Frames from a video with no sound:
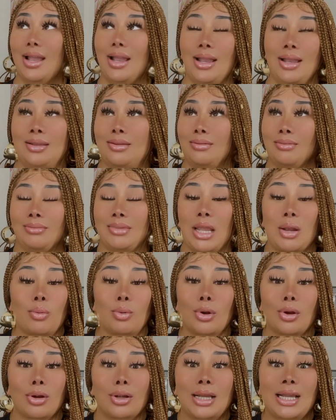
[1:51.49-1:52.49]
and they
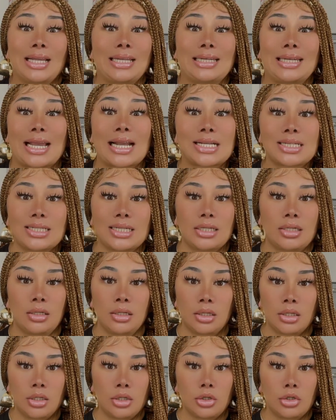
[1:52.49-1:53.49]
were connected
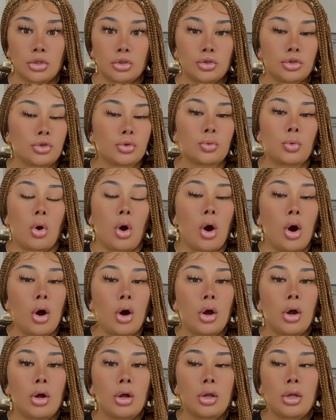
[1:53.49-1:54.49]
to
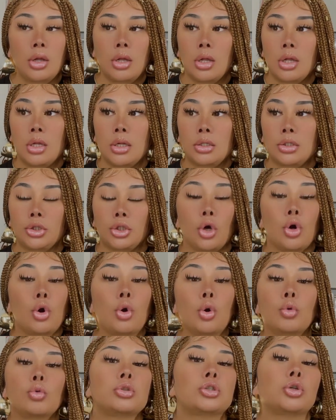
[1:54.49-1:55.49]
all the
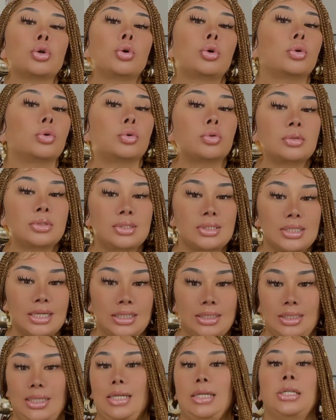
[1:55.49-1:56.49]
who's who's
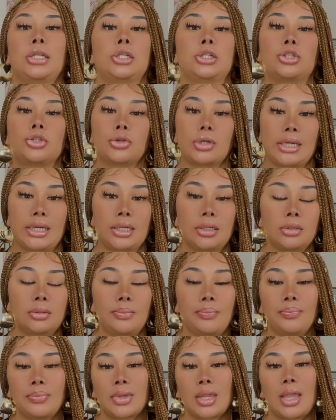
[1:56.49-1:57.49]
in the industry.
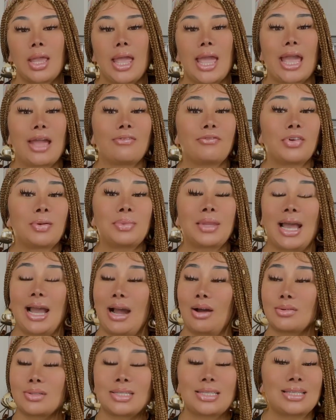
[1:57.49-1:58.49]
And from the
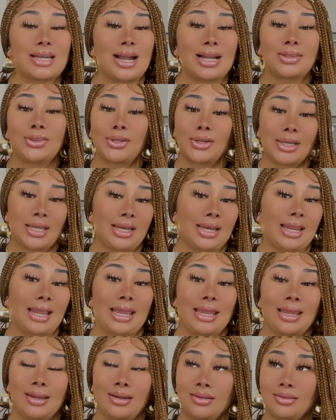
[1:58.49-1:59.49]
outside looking
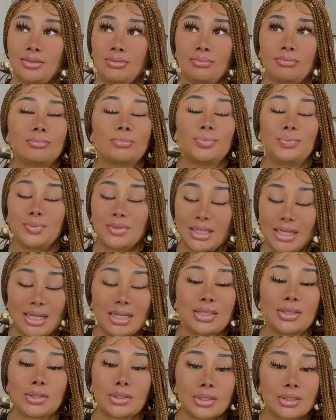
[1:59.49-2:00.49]
in,
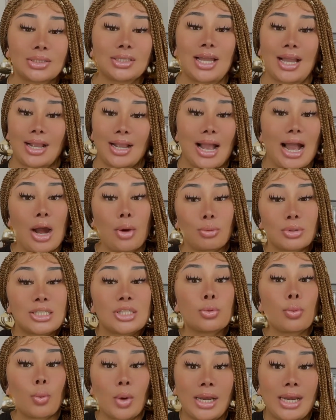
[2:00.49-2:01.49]
it looked like I
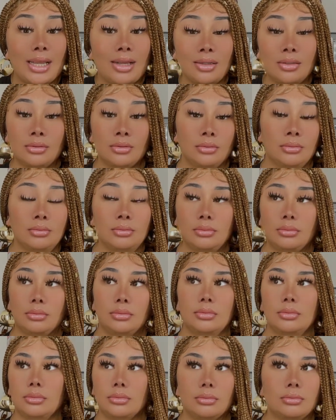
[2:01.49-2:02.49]
was winning.
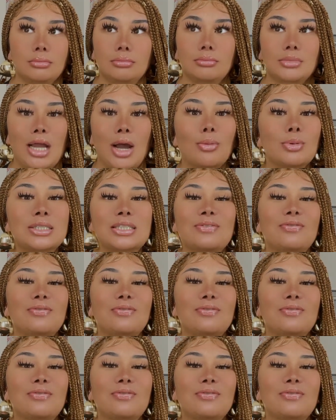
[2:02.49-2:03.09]
I was